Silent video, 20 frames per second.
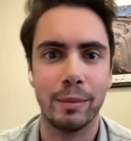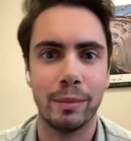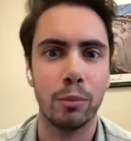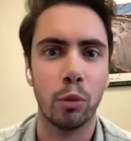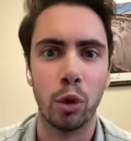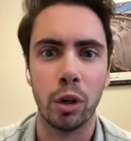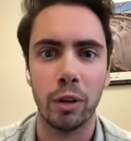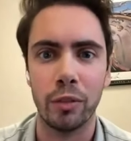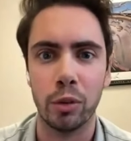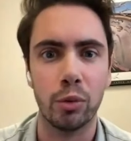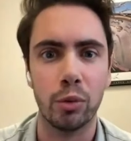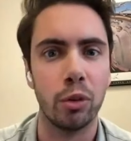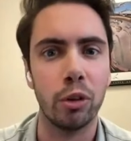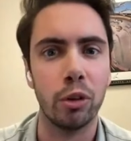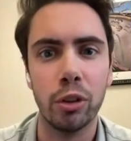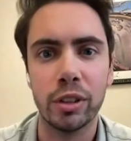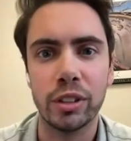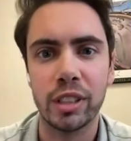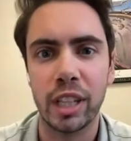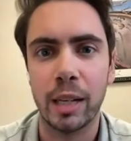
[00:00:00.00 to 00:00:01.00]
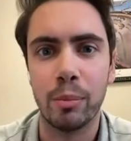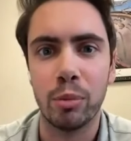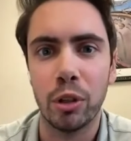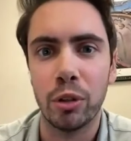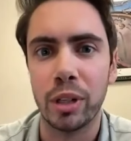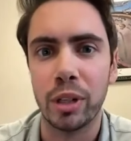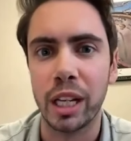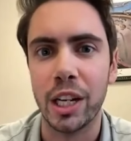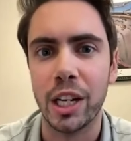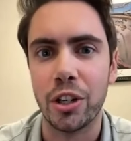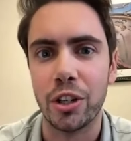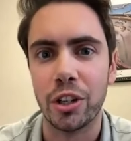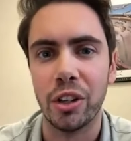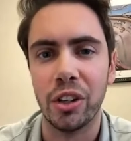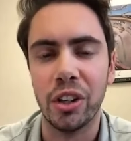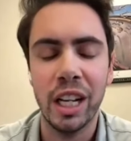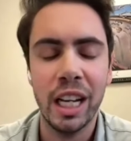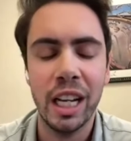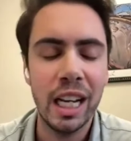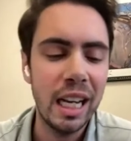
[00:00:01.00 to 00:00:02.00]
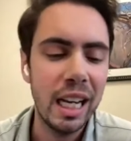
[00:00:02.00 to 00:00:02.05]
more of a rural type location.